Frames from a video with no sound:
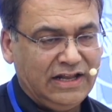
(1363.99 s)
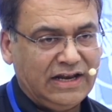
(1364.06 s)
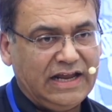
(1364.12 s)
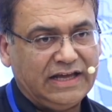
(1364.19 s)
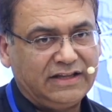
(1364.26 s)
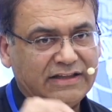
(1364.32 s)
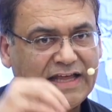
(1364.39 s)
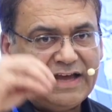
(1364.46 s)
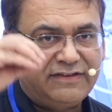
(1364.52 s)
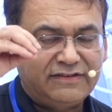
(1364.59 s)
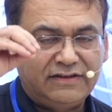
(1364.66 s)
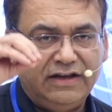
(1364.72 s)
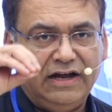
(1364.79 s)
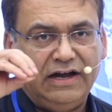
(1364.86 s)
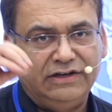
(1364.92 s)
Like
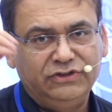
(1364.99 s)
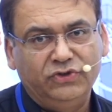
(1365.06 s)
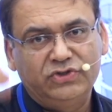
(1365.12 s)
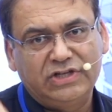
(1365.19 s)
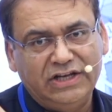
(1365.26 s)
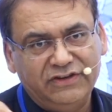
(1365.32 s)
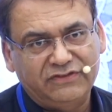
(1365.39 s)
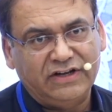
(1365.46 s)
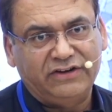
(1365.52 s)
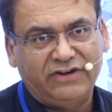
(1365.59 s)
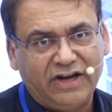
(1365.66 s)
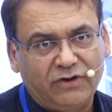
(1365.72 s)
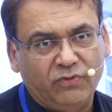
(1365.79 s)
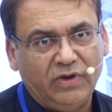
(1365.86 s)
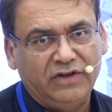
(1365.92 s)
that's usually it's a
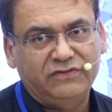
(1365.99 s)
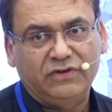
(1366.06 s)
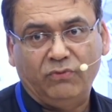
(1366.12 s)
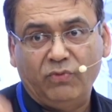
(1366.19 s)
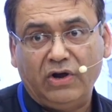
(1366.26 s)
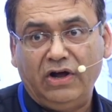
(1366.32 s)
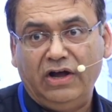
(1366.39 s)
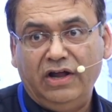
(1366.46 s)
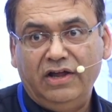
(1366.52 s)
trick question.